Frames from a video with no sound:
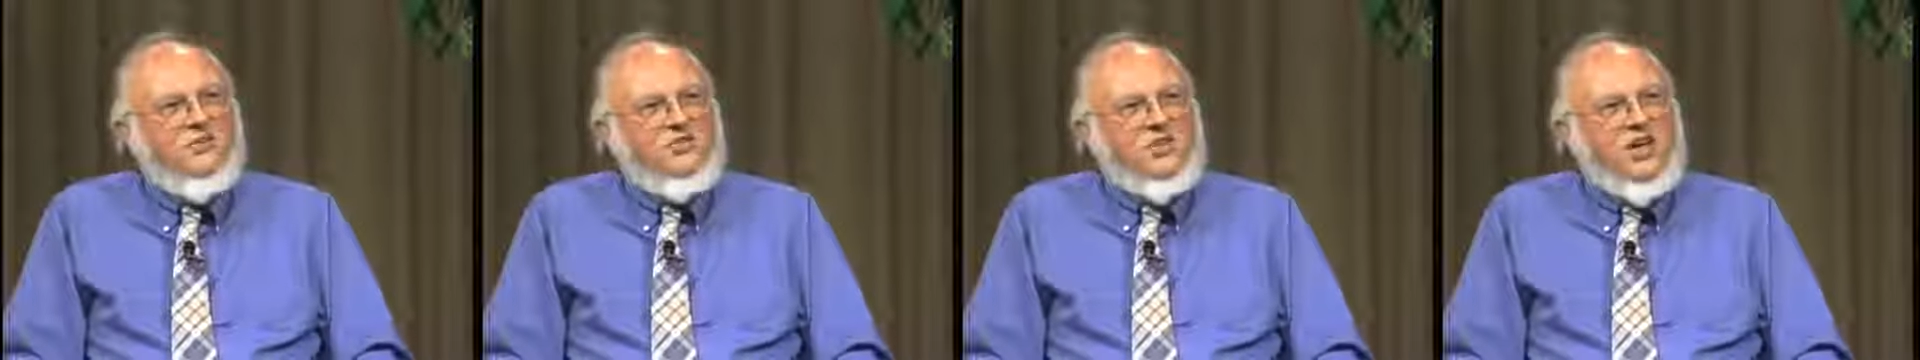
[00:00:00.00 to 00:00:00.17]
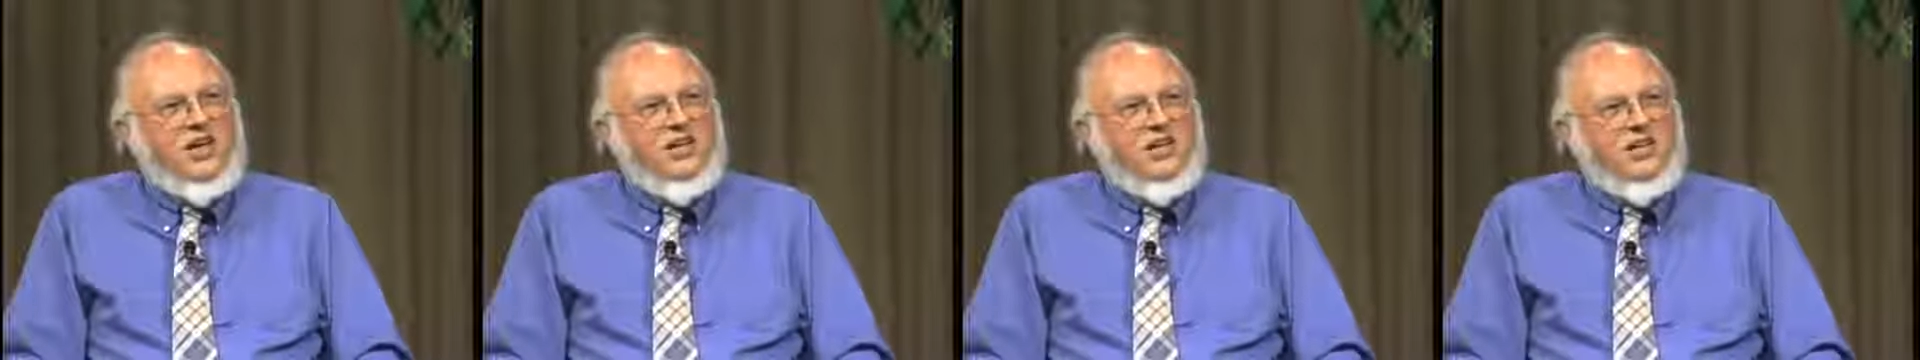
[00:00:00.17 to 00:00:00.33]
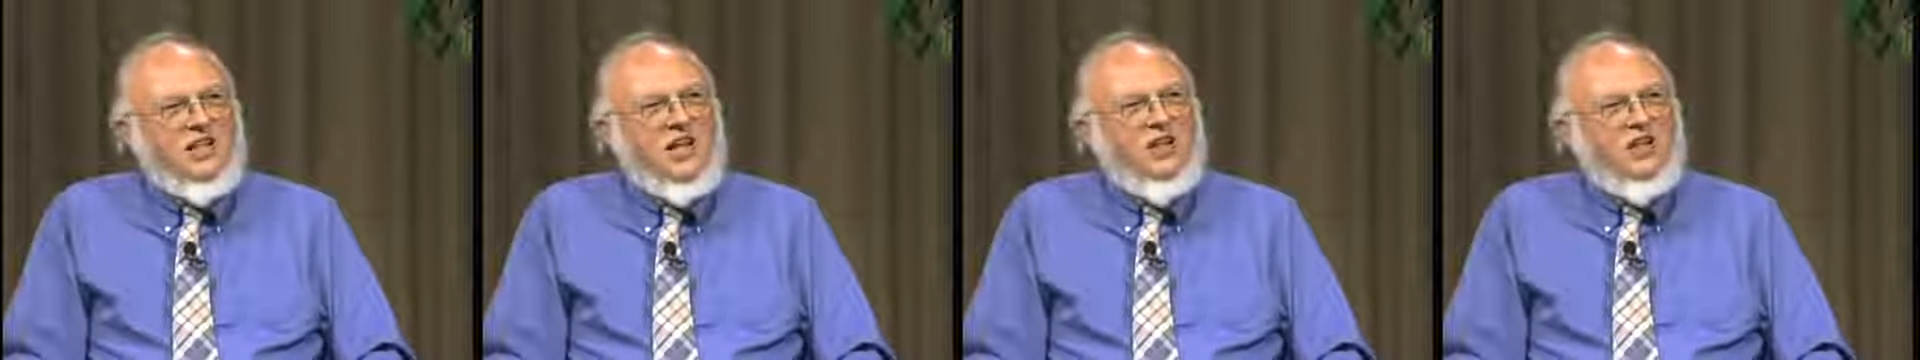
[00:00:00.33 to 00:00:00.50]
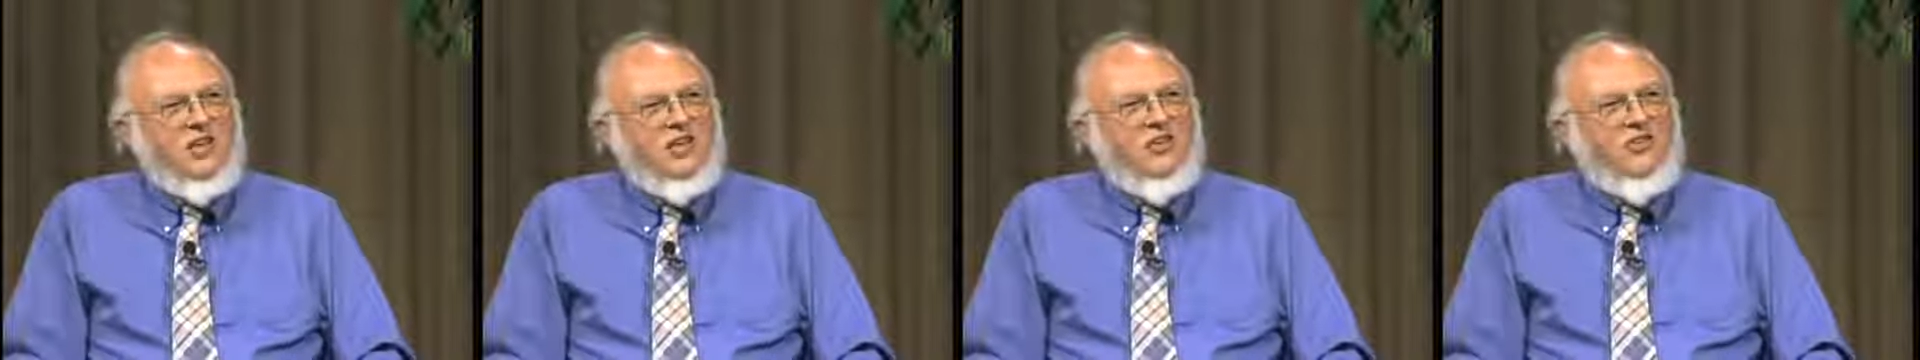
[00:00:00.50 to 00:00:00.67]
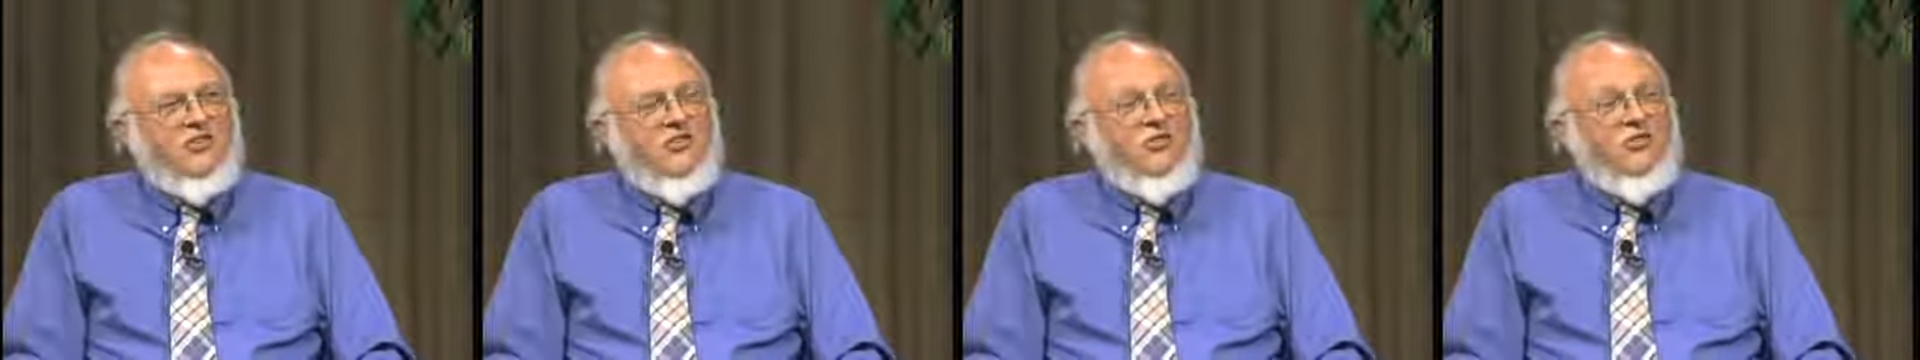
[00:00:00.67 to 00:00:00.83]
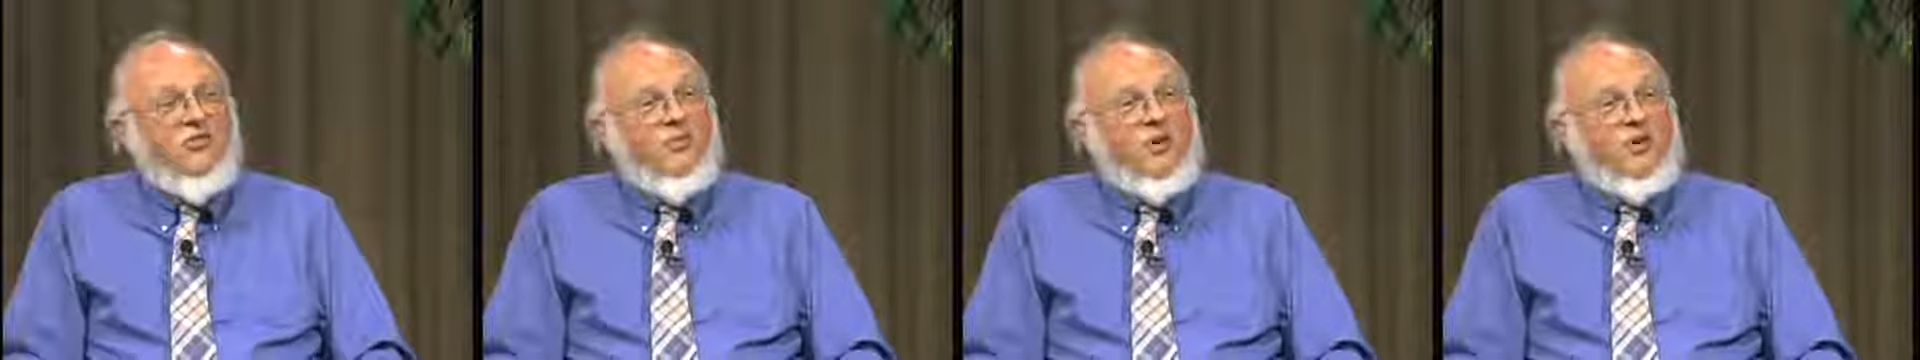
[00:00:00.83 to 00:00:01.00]
Which has a lot of good
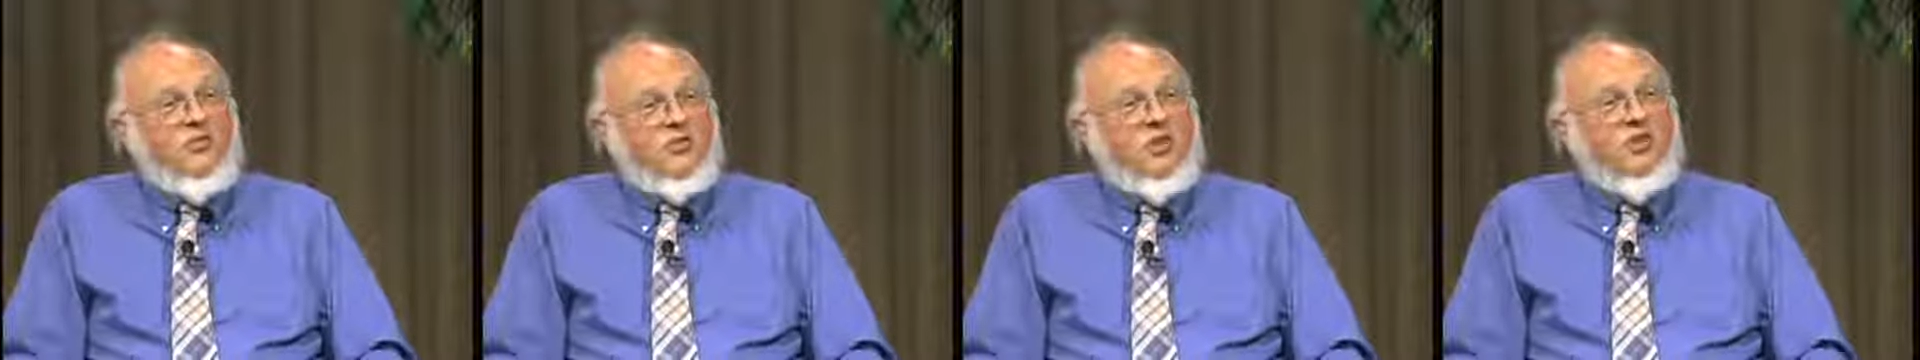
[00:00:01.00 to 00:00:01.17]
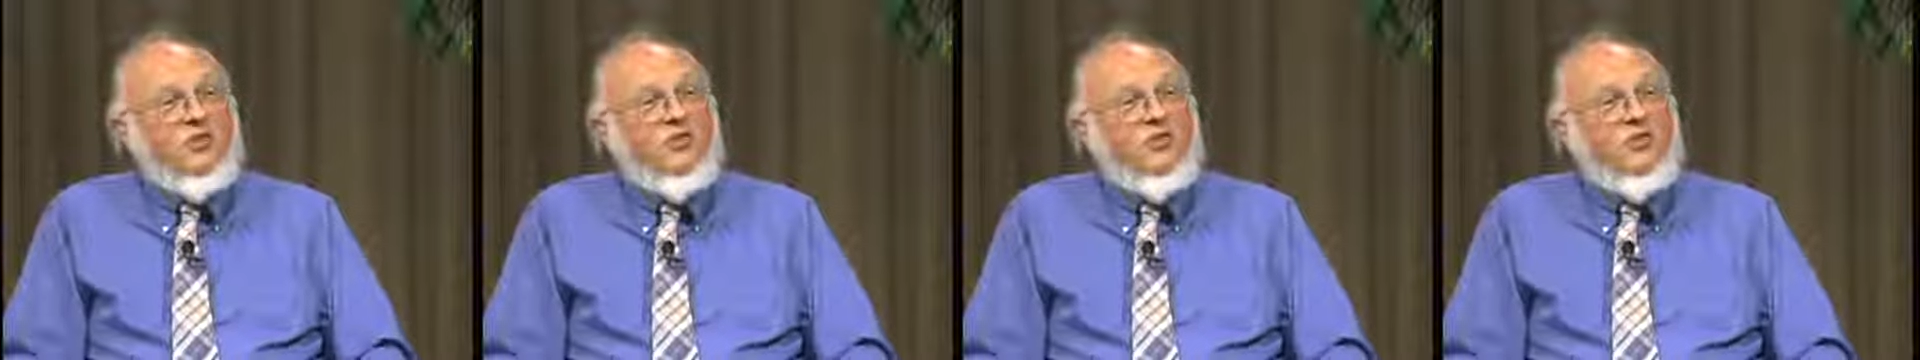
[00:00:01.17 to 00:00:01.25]
information,